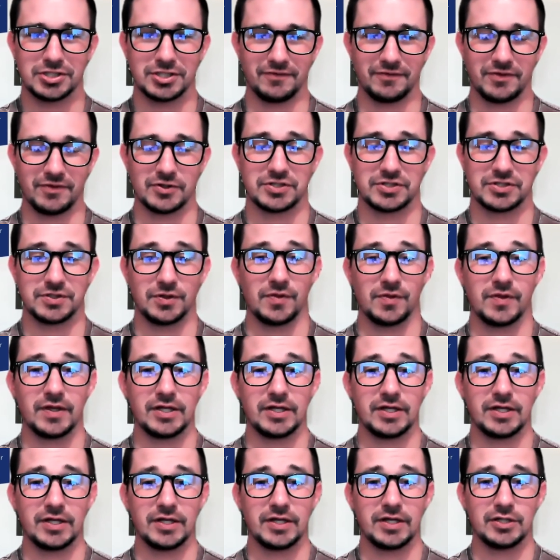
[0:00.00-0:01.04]
If there's still
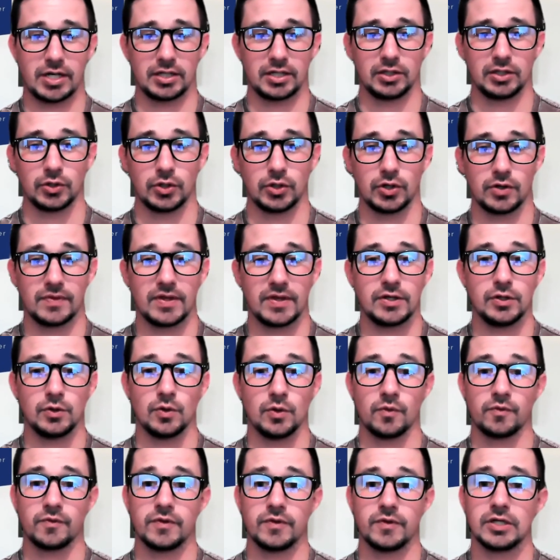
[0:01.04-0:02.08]
things you're trying to learn that you
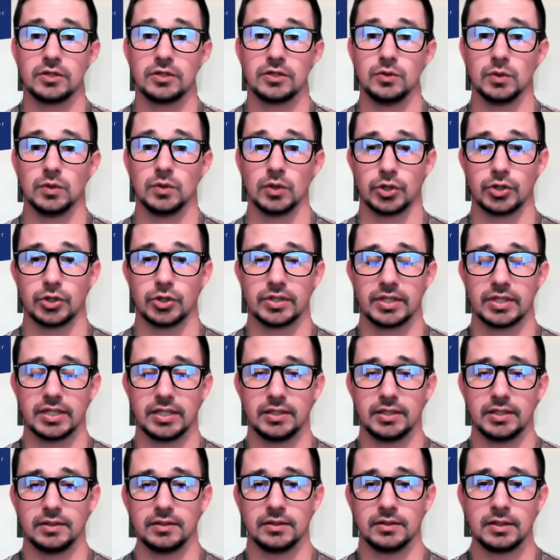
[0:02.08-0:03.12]
don't think you learned
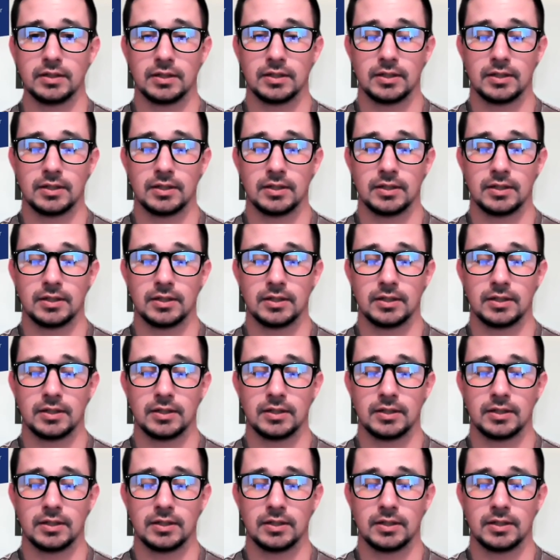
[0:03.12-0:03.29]
in